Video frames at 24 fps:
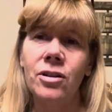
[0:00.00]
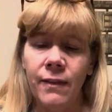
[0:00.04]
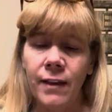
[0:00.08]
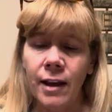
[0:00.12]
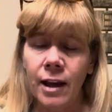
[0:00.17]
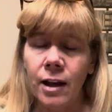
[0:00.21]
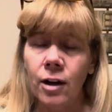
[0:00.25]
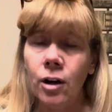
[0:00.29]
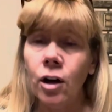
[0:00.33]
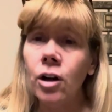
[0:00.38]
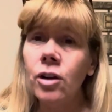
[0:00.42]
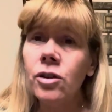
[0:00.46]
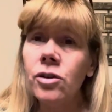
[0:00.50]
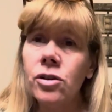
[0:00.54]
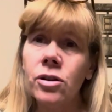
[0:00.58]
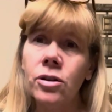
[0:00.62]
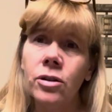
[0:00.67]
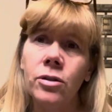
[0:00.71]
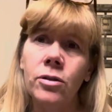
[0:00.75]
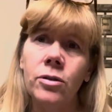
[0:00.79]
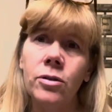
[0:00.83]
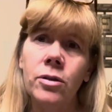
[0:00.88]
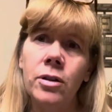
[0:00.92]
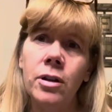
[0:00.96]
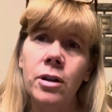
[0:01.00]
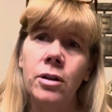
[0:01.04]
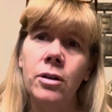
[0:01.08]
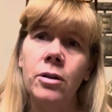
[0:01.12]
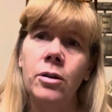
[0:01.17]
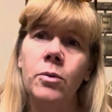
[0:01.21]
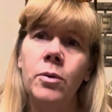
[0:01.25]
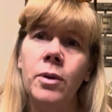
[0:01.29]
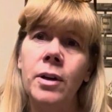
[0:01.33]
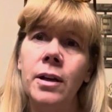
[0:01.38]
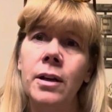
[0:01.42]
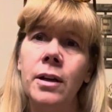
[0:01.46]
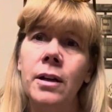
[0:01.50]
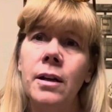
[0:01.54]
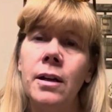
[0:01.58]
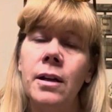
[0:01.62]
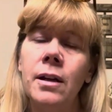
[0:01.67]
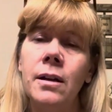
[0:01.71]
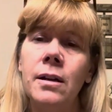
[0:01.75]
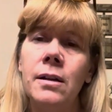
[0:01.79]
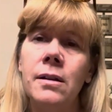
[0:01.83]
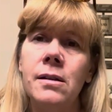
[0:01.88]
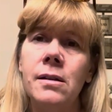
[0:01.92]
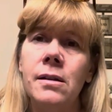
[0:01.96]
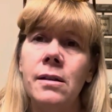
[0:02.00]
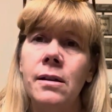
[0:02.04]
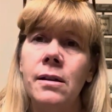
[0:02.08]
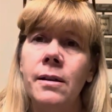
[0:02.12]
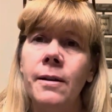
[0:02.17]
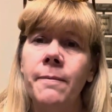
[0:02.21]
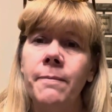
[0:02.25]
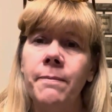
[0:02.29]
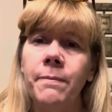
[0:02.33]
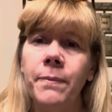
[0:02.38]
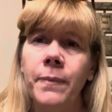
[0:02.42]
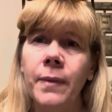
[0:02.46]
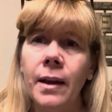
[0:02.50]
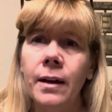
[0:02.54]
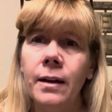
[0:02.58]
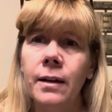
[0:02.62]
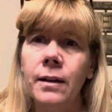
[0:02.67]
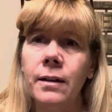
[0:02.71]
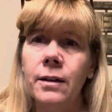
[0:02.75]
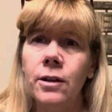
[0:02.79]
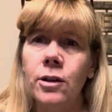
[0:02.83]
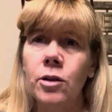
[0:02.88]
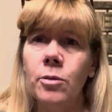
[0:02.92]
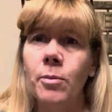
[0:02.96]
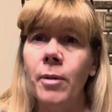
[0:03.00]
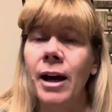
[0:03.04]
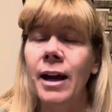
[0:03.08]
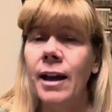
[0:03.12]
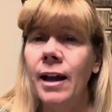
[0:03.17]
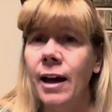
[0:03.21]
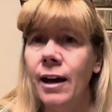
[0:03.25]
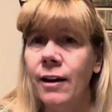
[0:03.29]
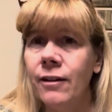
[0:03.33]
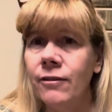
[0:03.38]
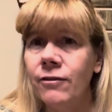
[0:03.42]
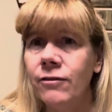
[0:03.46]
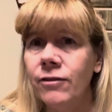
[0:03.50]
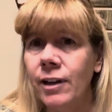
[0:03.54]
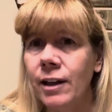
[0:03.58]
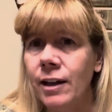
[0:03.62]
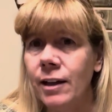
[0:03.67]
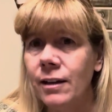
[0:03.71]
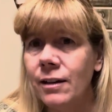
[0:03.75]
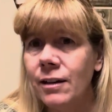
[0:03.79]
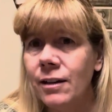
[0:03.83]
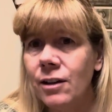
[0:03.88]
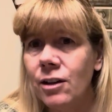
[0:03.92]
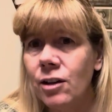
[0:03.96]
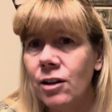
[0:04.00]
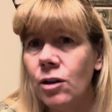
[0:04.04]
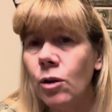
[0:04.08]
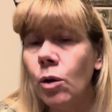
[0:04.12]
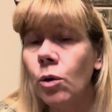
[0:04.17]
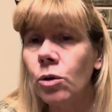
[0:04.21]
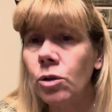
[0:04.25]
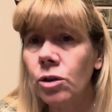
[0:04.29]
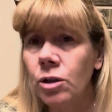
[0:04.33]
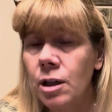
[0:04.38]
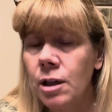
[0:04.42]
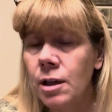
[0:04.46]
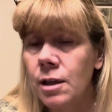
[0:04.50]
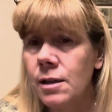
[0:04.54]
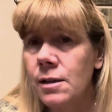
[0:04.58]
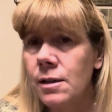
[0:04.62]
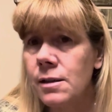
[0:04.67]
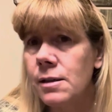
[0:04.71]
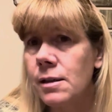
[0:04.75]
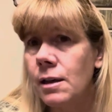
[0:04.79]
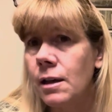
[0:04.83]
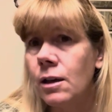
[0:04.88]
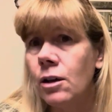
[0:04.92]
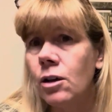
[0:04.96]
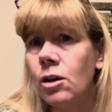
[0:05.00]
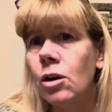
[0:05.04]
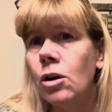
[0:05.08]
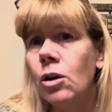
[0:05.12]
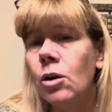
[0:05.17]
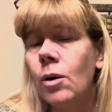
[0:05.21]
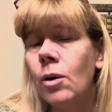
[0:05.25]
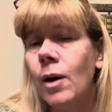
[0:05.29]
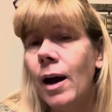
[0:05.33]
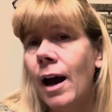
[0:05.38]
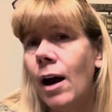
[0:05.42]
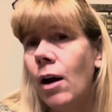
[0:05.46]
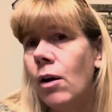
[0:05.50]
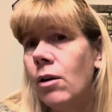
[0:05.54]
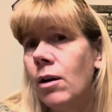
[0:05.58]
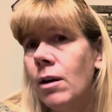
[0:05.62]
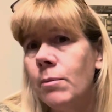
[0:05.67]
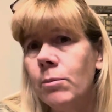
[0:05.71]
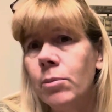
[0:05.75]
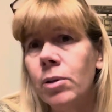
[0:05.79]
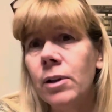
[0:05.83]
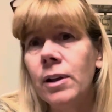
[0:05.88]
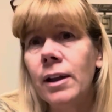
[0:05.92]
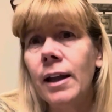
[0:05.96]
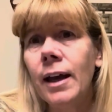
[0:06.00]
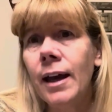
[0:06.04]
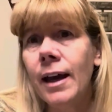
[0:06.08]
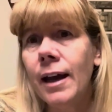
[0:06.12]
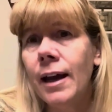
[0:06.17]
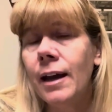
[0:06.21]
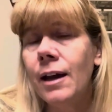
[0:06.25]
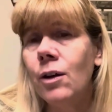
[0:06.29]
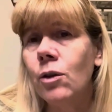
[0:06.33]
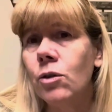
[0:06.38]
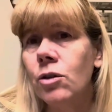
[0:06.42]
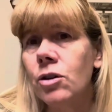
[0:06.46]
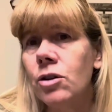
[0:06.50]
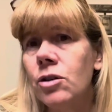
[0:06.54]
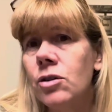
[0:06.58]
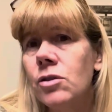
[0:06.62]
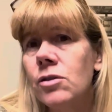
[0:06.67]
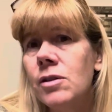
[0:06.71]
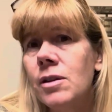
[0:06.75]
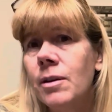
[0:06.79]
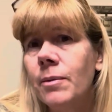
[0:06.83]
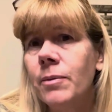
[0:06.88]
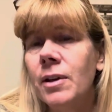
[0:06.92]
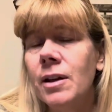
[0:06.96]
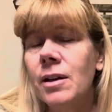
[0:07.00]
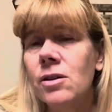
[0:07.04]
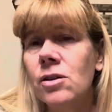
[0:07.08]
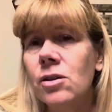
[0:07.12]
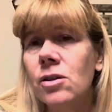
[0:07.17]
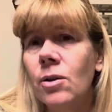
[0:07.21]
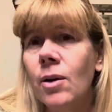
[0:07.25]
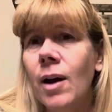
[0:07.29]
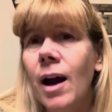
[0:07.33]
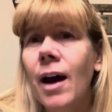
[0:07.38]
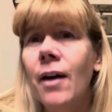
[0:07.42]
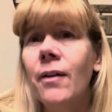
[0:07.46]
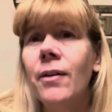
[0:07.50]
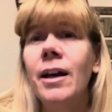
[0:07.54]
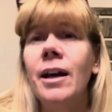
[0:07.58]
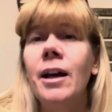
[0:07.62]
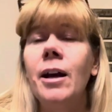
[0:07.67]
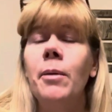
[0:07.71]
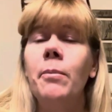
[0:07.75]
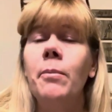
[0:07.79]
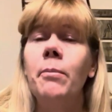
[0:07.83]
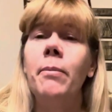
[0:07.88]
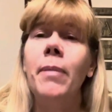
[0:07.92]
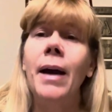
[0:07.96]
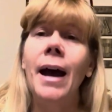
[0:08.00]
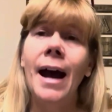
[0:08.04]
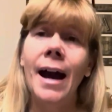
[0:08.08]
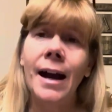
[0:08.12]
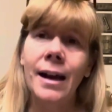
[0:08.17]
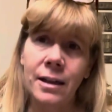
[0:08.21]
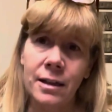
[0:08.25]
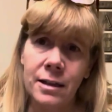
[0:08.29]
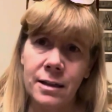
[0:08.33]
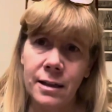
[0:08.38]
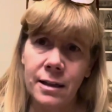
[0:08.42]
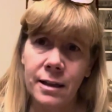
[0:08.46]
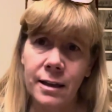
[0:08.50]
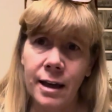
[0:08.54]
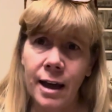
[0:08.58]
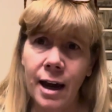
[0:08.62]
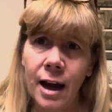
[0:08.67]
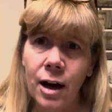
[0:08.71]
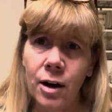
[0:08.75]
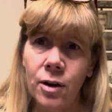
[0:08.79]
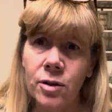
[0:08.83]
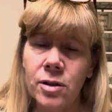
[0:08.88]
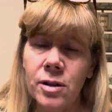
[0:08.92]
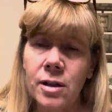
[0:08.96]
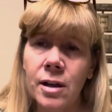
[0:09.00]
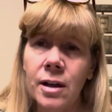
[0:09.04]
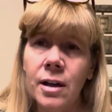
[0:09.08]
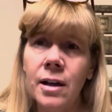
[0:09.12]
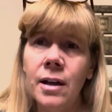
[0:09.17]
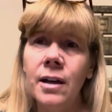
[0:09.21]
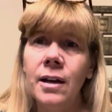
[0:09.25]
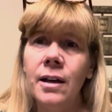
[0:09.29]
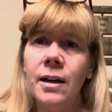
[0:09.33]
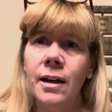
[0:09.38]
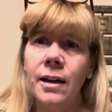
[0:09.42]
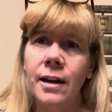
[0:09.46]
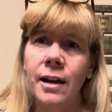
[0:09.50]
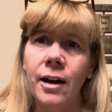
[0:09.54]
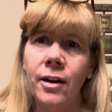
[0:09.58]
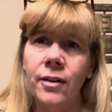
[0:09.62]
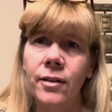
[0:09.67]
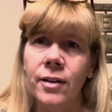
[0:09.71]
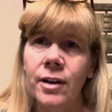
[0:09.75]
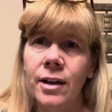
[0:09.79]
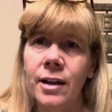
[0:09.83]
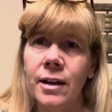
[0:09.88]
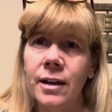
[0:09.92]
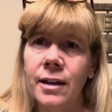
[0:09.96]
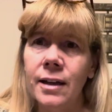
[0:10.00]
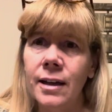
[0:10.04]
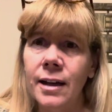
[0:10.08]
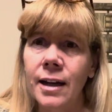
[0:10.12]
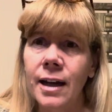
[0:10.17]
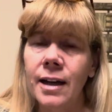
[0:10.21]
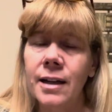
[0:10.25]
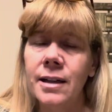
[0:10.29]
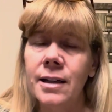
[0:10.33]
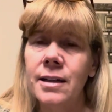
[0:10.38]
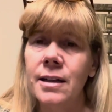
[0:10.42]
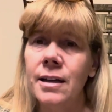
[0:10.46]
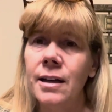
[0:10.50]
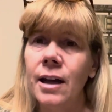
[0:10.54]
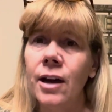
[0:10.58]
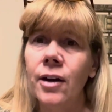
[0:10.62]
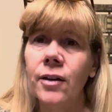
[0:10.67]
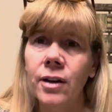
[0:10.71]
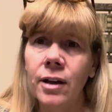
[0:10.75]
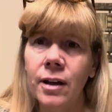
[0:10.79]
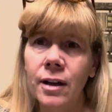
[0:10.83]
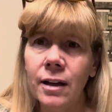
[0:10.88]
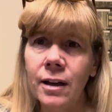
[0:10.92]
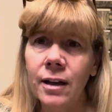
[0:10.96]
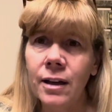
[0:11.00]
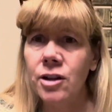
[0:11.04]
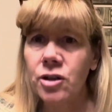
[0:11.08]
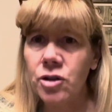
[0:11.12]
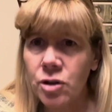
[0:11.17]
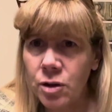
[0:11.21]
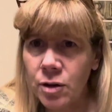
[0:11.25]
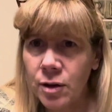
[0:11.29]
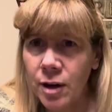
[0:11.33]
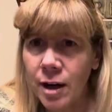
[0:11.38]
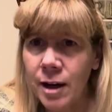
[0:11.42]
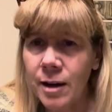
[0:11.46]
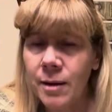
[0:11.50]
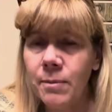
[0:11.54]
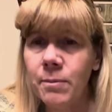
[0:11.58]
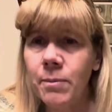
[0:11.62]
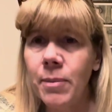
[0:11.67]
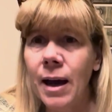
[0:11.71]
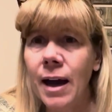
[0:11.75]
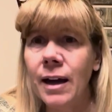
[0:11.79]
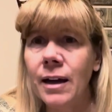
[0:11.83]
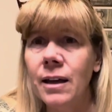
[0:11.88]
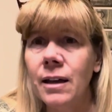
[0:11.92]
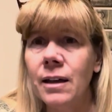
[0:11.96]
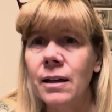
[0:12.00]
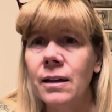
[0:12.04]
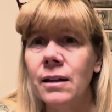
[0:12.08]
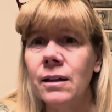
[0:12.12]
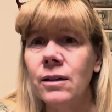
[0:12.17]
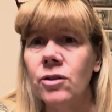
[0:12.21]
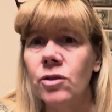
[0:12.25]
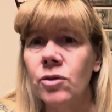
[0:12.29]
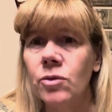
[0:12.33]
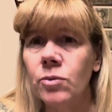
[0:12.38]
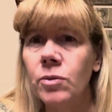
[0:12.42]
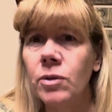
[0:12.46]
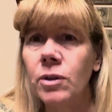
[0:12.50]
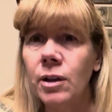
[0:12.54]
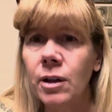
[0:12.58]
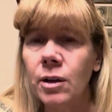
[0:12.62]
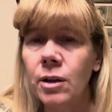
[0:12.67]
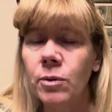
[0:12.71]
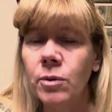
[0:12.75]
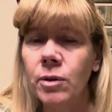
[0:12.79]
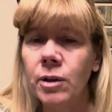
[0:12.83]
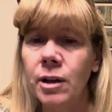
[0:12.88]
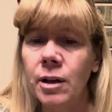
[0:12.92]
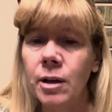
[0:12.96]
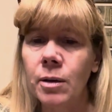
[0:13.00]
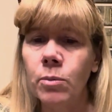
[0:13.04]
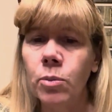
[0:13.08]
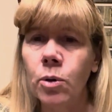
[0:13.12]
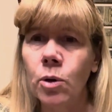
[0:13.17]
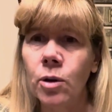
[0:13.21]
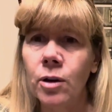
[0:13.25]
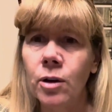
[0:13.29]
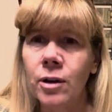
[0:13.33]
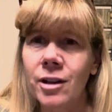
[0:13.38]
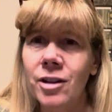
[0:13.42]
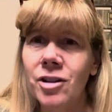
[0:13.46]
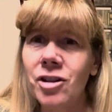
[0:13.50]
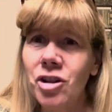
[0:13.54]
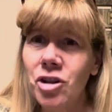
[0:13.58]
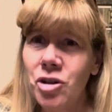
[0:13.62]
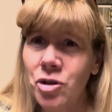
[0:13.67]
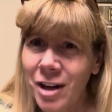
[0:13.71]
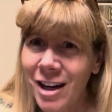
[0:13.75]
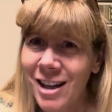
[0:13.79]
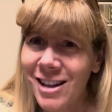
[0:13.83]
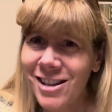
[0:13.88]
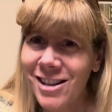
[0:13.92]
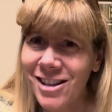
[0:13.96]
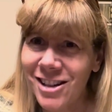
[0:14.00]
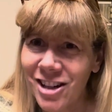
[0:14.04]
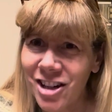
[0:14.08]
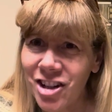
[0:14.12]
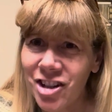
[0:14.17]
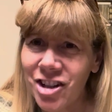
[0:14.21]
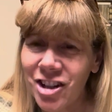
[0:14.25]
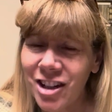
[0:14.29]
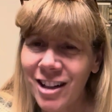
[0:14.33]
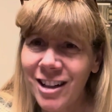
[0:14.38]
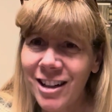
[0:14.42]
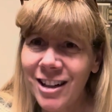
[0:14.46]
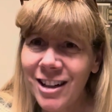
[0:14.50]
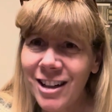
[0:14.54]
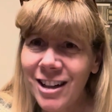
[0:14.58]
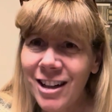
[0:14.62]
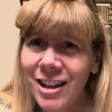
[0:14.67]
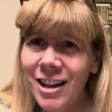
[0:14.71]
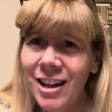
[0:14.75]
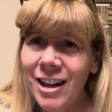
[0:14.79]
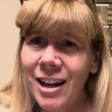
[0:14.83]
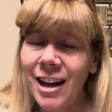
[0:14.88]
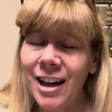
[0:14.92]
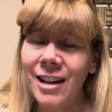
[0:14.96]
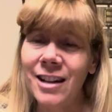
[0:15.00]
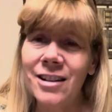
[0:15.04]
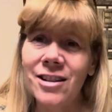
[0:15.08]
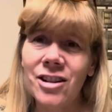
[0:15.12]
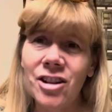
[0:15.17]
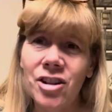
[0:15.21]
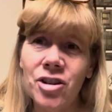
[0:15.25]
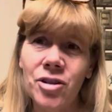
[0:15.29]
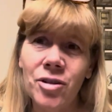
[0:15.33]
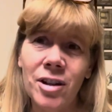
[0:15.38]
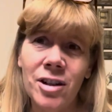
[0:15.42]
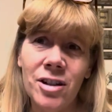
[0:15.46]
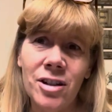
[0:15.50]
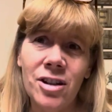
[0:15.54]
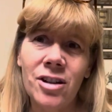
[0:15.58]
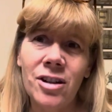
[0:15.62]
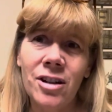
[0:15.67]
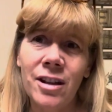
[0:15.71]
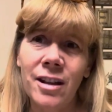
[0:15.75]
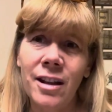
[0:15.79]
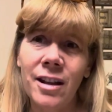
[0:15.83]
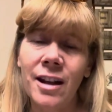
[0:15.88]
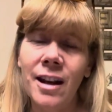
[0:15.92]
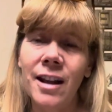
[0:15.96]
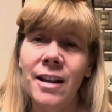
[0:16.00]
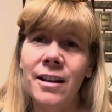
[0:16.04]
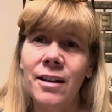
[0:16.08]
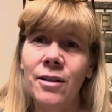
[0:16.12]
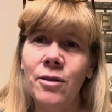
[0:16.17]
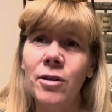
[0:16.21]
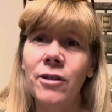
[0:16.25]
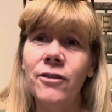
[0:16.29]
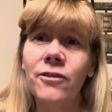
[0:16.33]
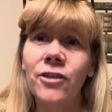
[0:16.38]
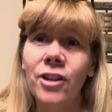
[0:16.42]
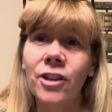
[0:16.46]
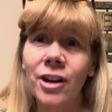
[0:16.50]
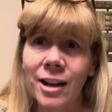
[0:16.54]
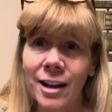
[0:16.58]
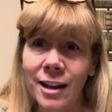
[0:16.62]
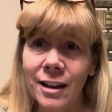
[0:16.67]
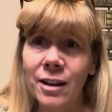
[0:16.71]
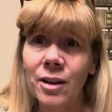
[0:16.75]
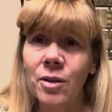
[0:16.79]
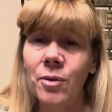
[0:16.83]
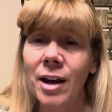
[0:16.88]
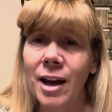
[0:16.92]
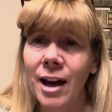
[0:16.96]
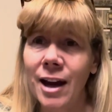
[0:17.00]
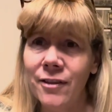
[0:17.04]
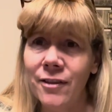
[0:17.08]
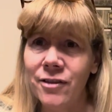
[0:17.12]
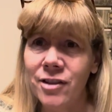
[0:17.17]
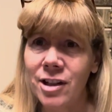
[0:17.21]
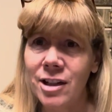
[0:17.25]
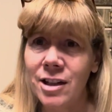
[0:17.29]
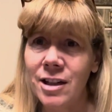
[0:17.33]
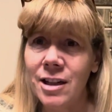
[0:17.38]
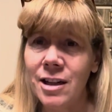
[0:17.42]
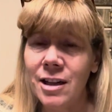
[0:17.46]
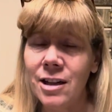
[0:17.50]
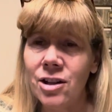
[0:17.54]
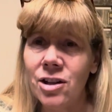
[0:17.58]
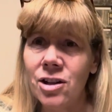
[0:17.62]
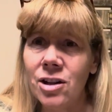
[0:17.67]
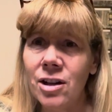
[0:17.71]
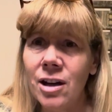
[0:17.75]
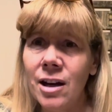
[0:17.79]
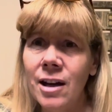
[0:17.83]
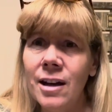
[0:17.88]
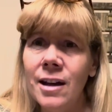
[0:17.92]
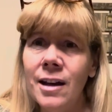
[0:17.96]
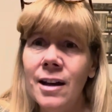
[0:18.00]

And then also, you know, when kids you might have like older kids that go out and play or do something. So, how they come back into the house and how they connect and how they integrate back in is really, really important. It's a transition, and it's a transition that I think we forget that we have to teach.